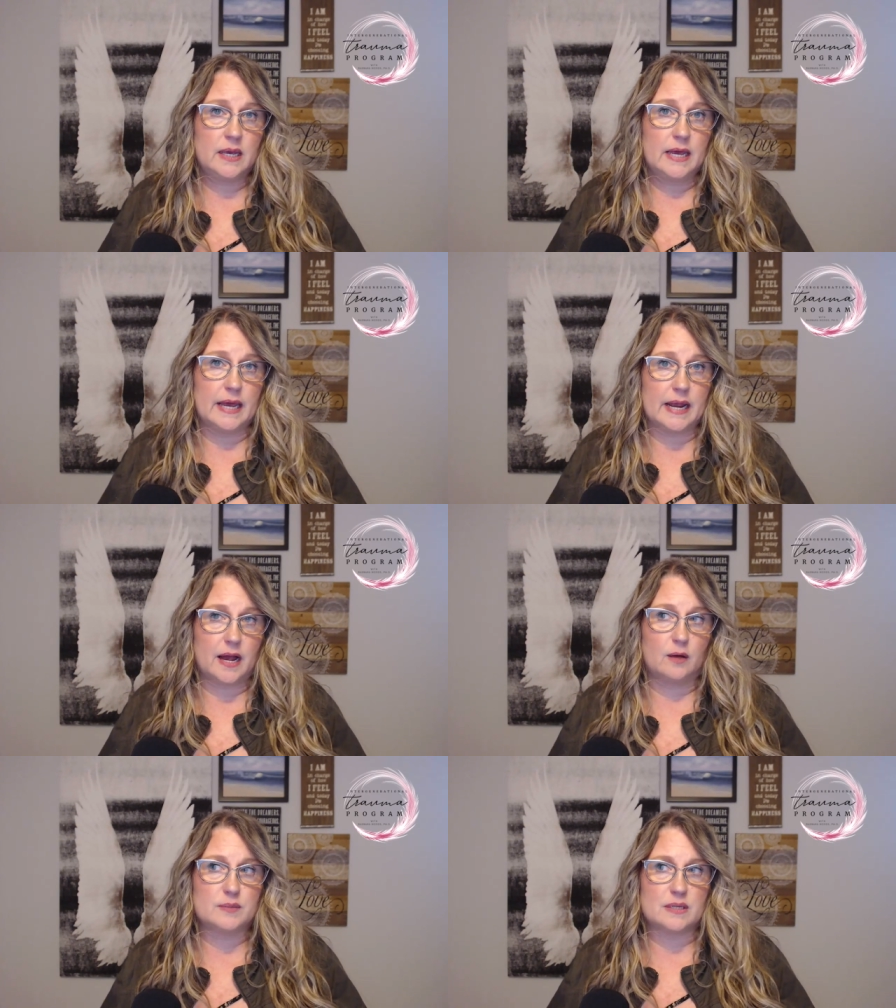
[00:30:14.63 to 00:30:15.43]
and it
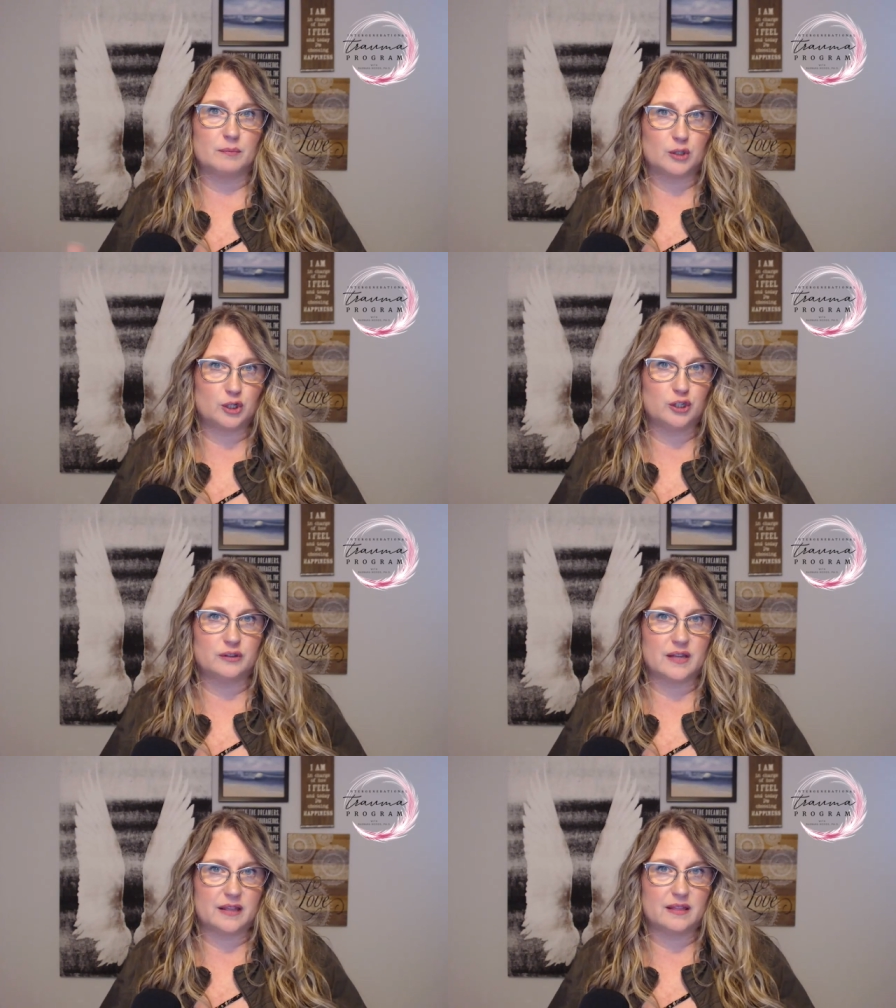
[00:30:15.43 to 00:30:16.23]
helps them
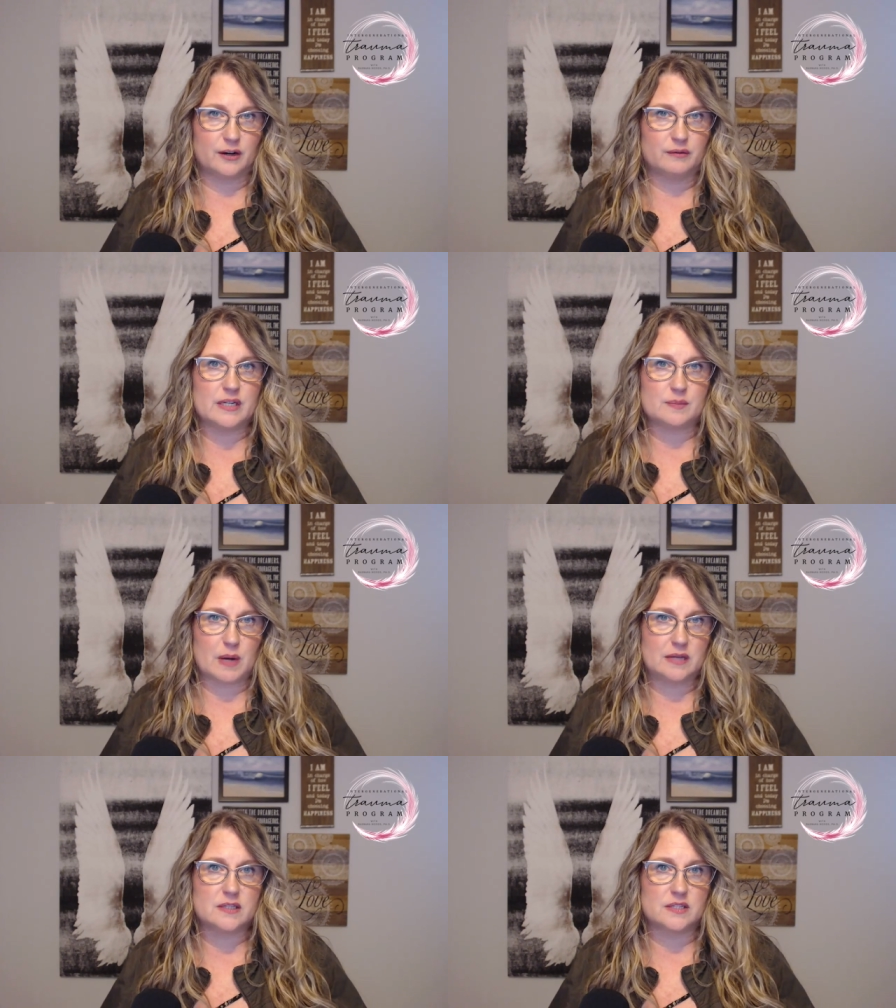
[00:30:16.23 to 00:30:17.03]
learn that their
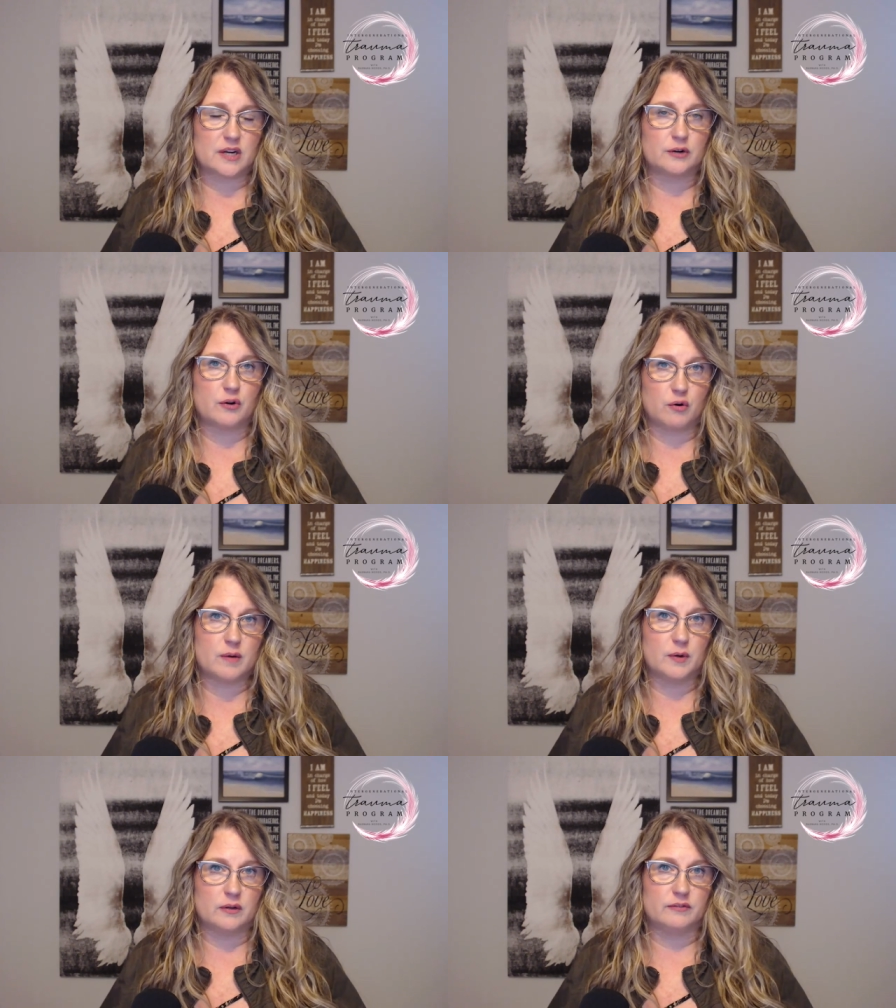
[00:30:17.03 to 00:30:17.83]
responses are
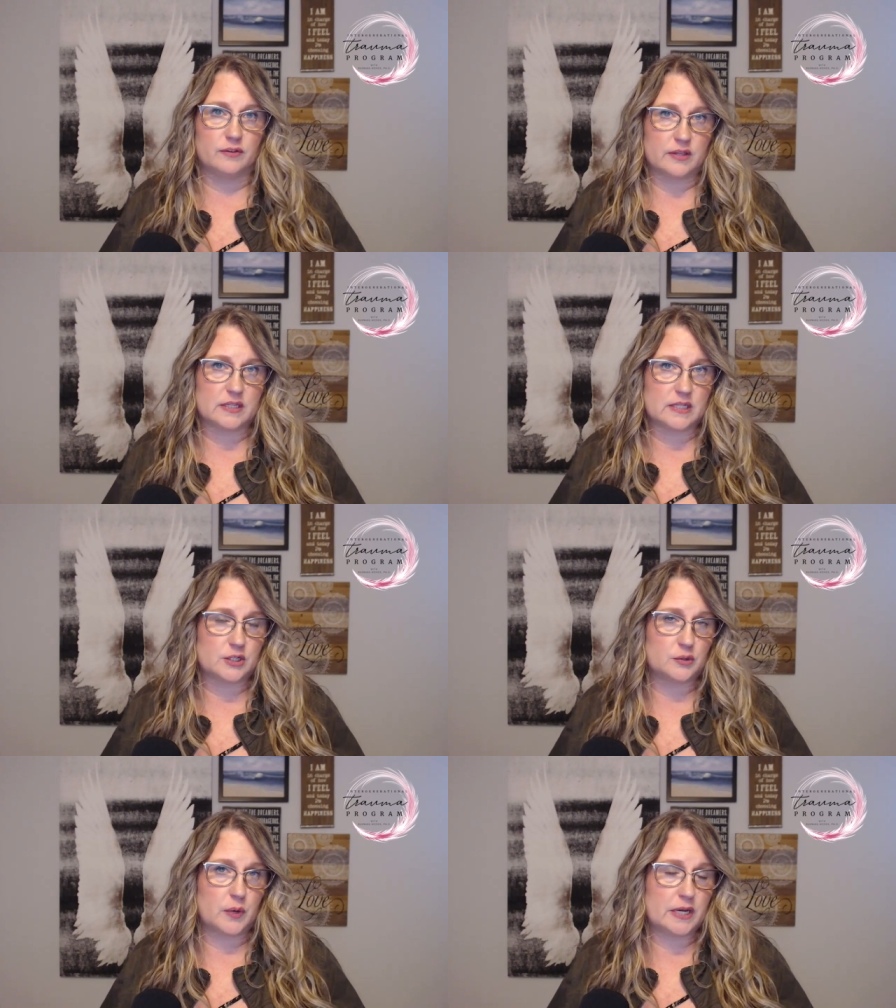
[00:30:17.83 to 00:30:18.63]
normal for the
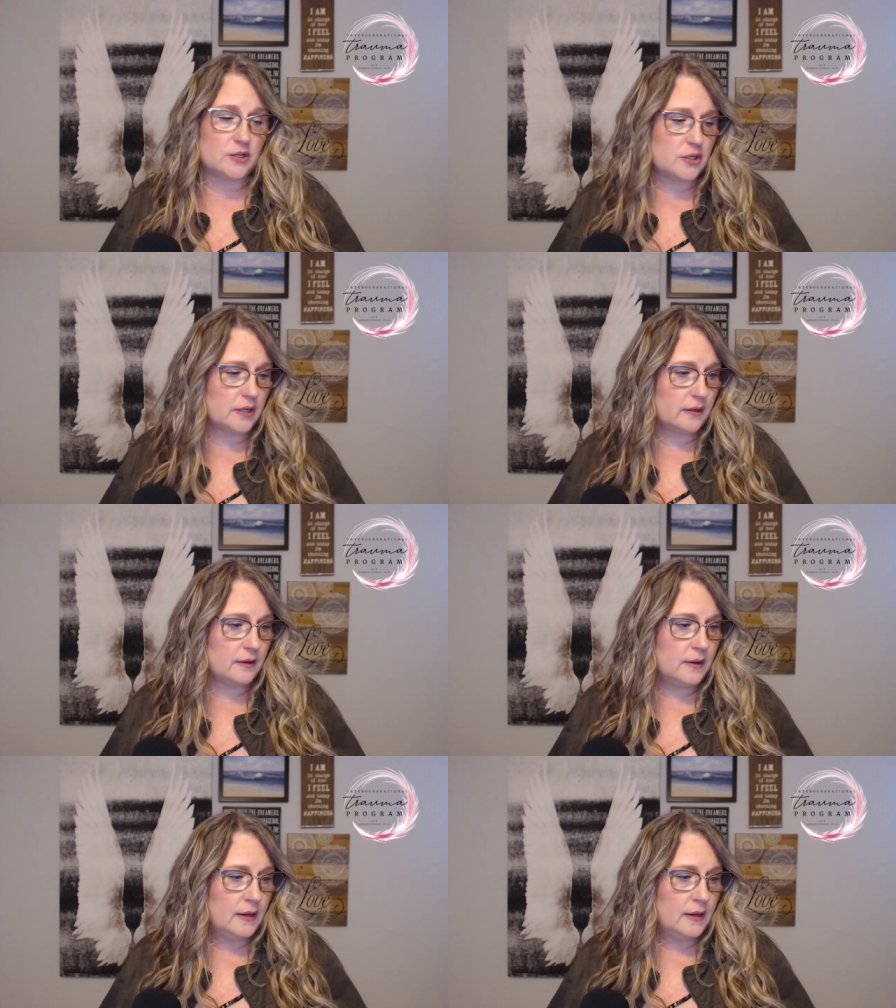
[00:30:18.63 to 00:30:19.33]
situation.